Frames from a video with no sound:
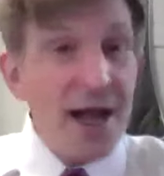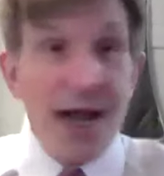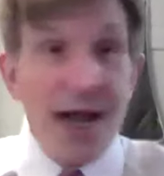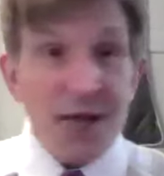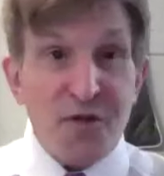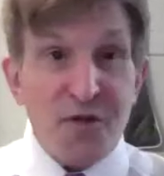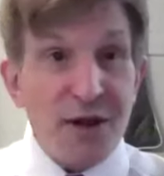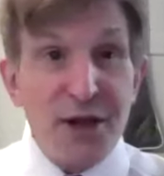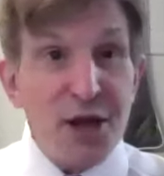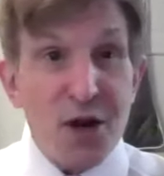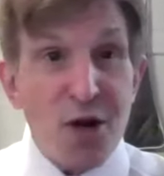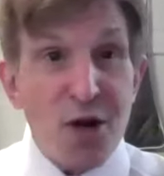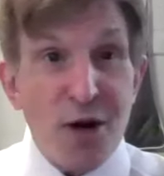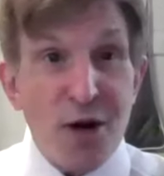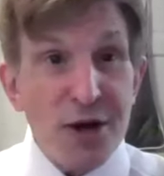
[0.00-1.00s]
as friendly a
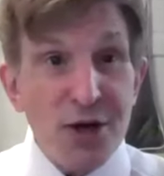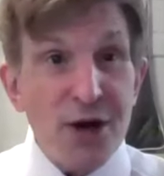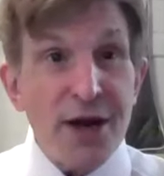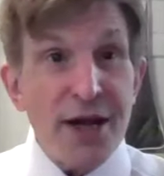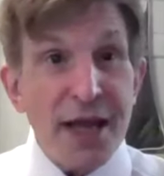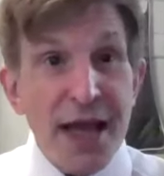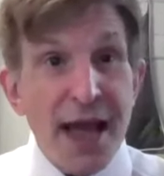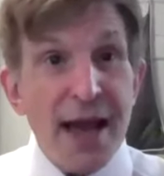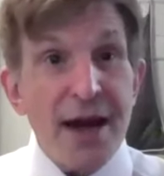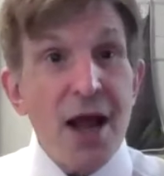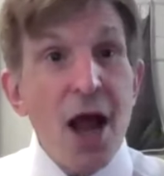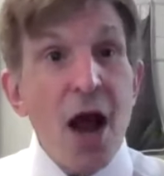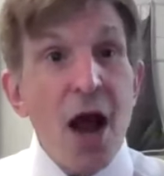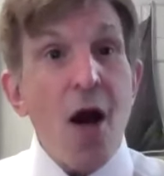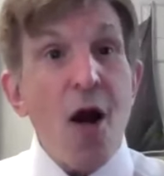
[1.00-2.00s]
court as you're going to get,
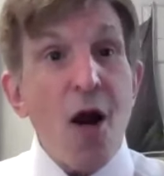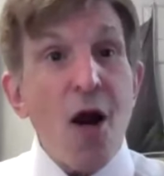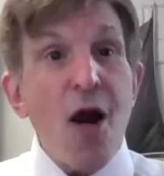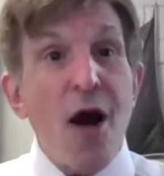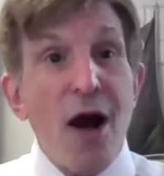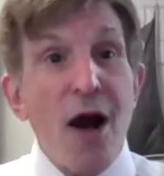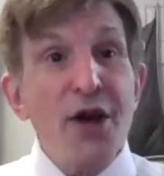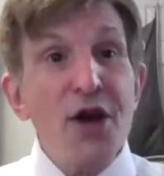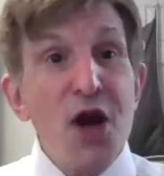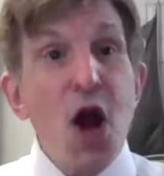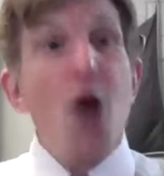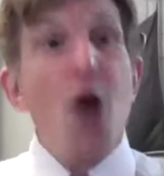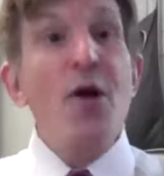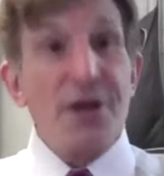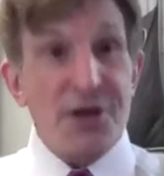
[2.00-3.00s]
are on
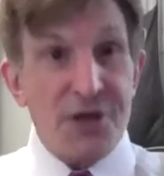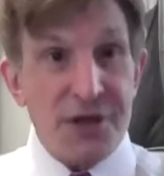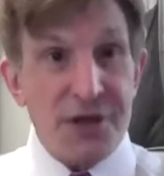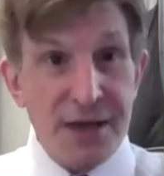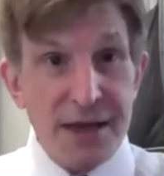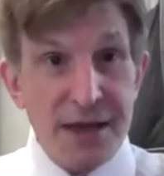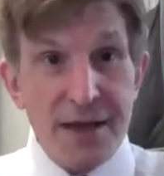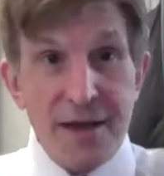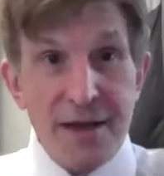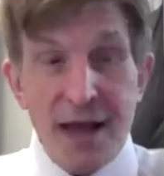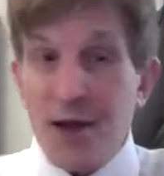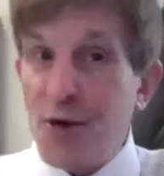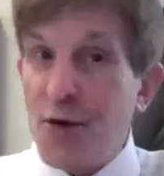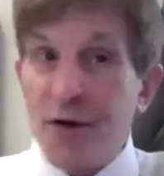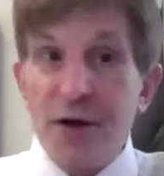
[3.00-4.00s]
notice
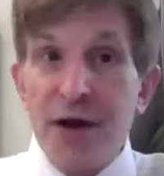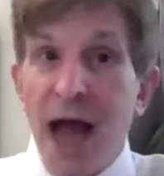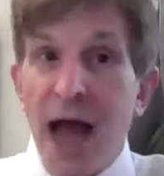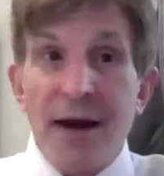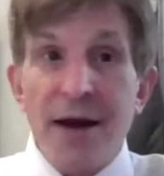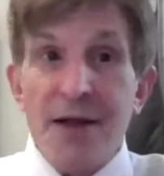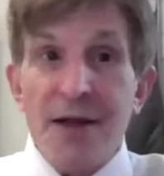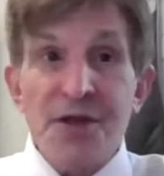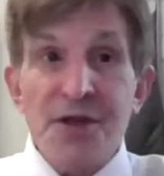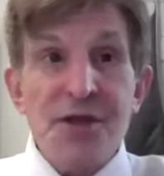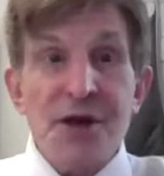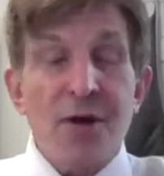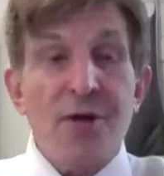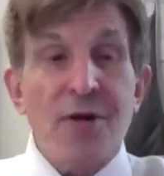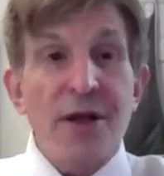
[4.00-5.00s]
that you're not
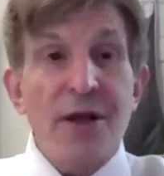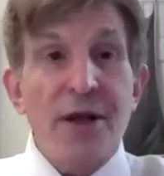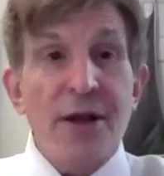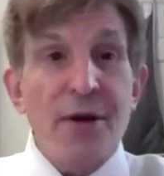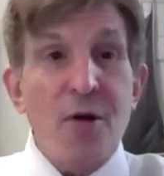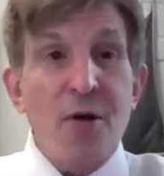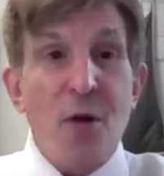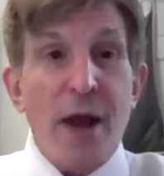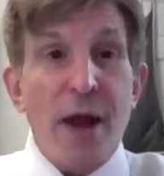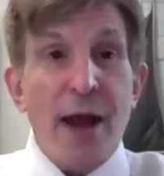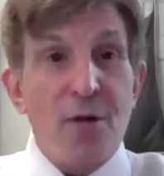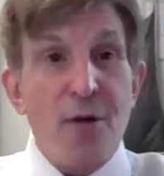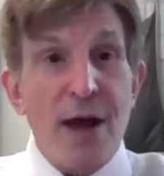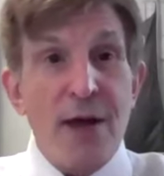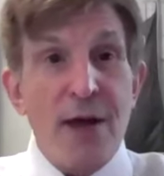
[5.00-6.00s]
necessarily going to get
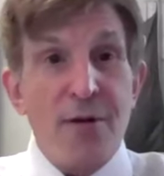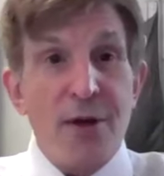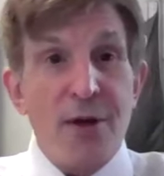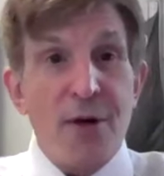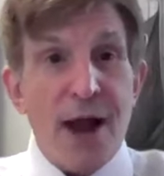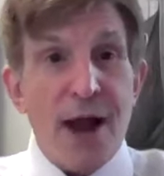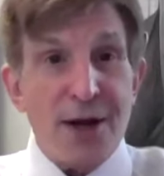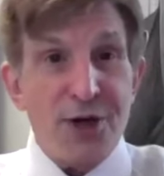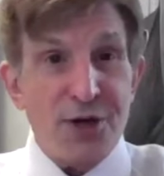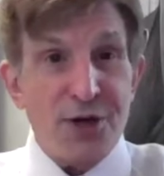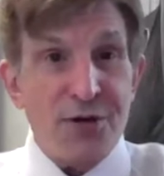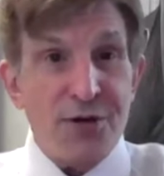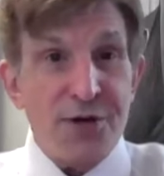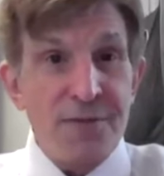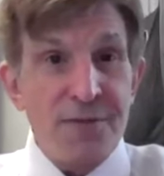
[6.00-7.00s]
away with your
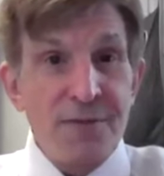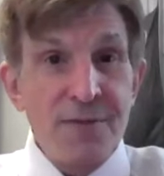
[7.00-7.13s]
actions.